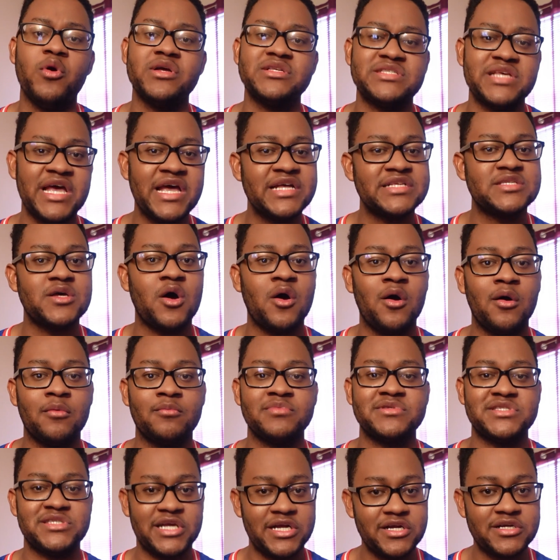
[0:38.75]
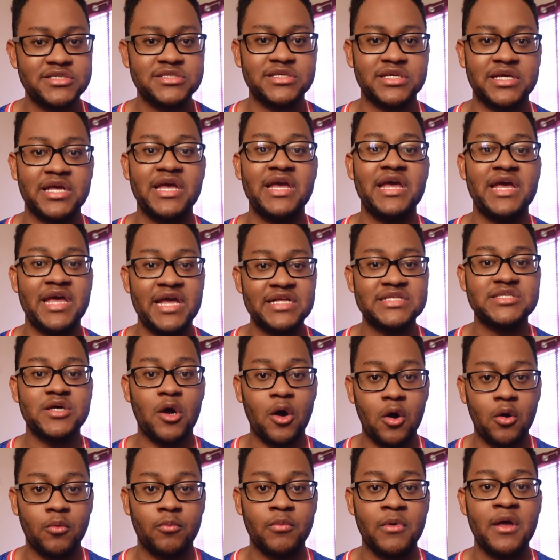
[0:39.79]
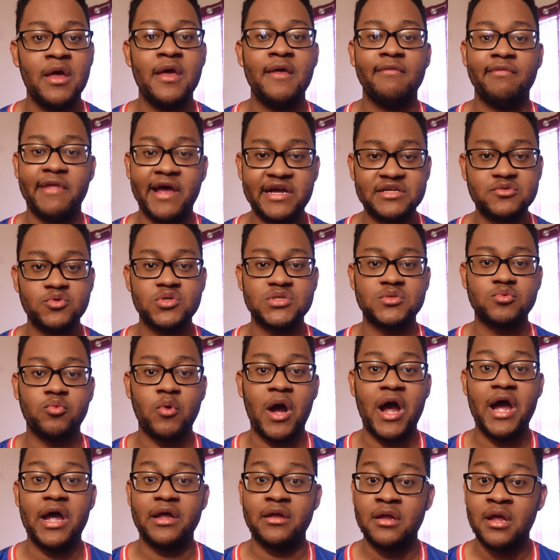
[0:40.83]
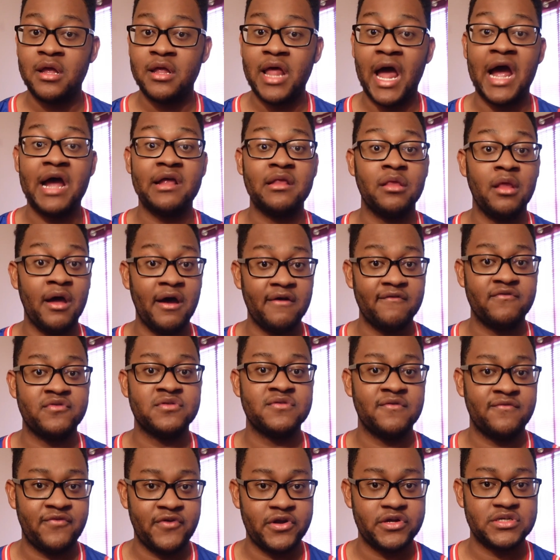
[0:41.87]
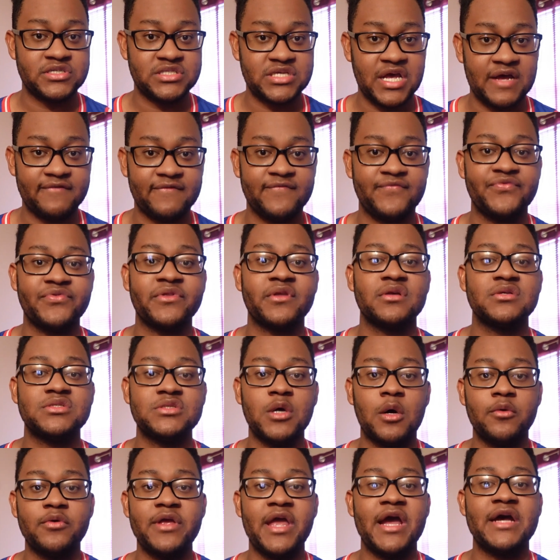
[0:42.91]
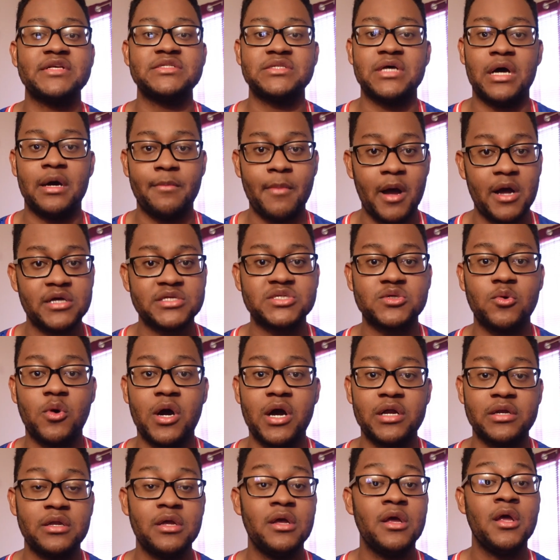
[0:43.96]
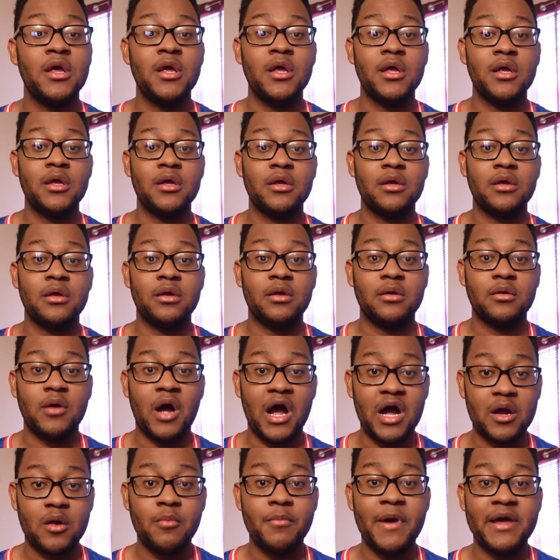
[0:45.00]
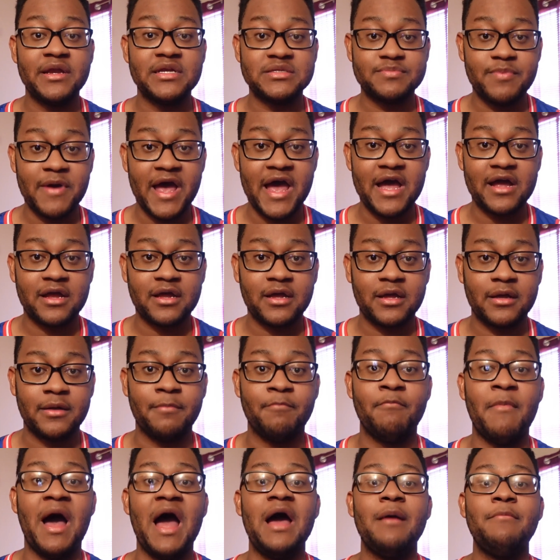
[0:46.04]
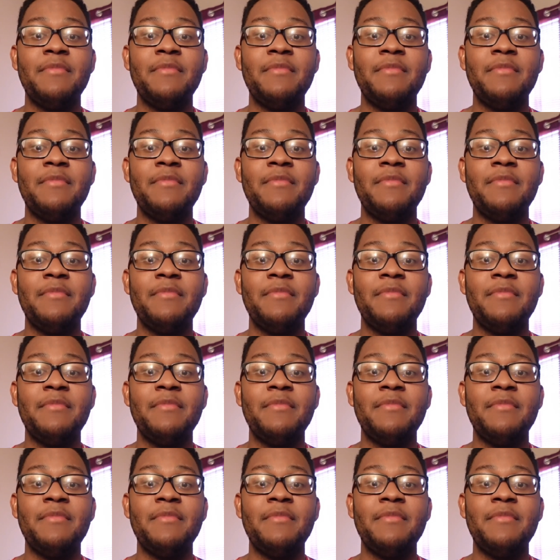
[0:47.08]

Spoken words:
hits home. Seriously, it hits home. That's the reason why I love Furious 7. So, yes, Hot Squad, Aquaman is back. My